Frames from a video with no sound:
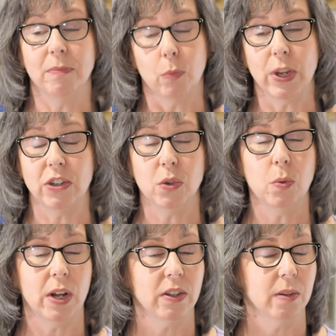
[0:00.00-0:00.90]
we do
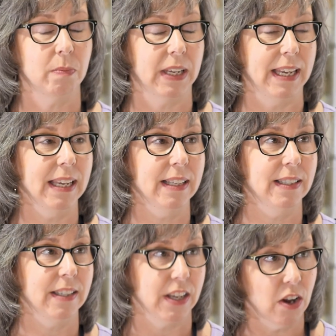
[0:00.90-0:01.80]
welcome
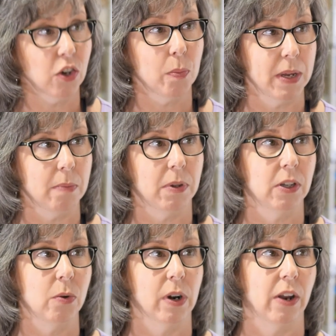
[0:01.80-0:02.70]
kids, younger people
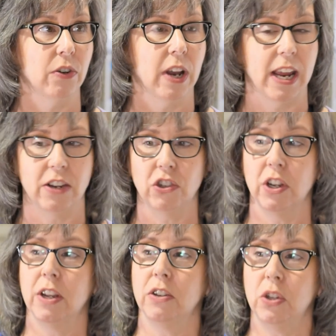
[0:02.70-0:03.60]
who are underage
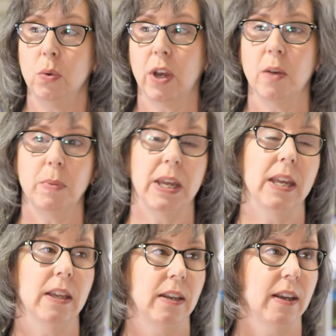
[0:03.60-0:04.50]
to come
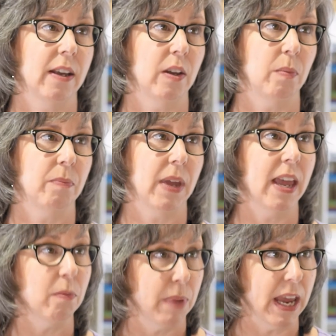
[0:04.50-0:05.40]
in um,
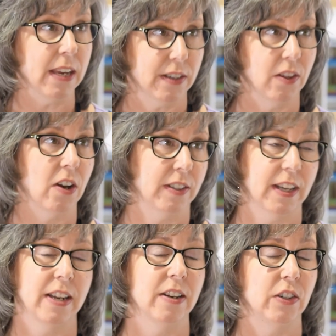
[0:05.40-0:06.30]
and paint
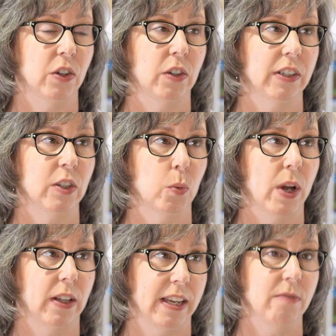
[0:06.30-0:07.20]
alongside an adult as
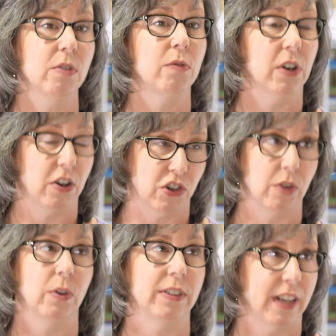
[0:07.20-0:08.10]
well, even for our
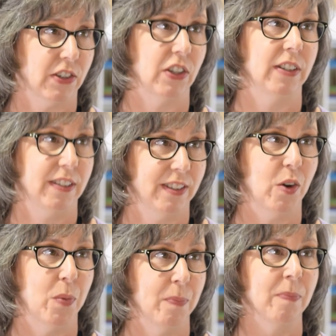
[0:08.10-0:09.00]
general sessions.
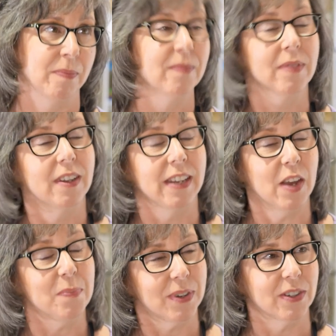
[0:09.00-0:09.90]
So,
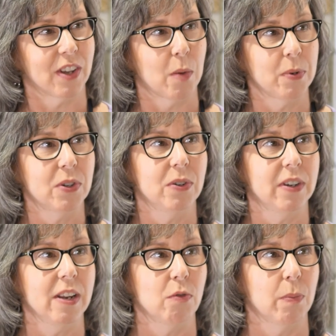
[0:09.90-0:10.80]
yep, there's
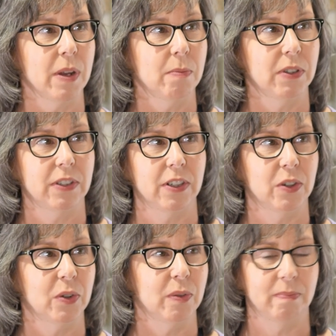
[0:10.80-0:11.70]
opportunity for people
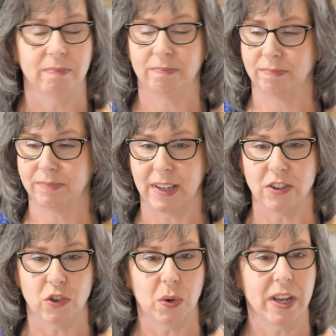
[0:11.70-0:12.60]
to
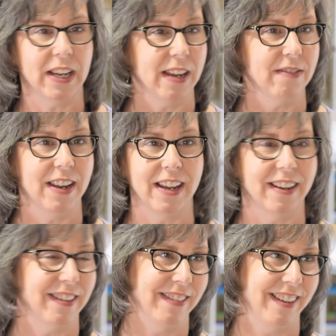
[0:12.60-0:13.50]
enjoy an evening
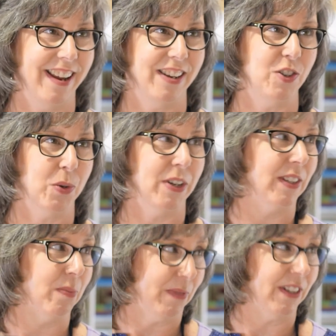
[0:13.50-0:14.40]
and, and enjoy
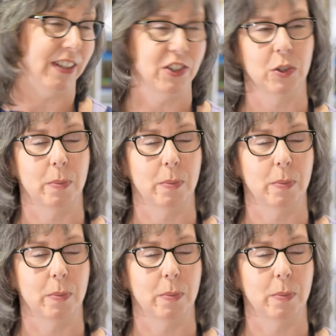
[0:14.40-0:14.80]
some delicious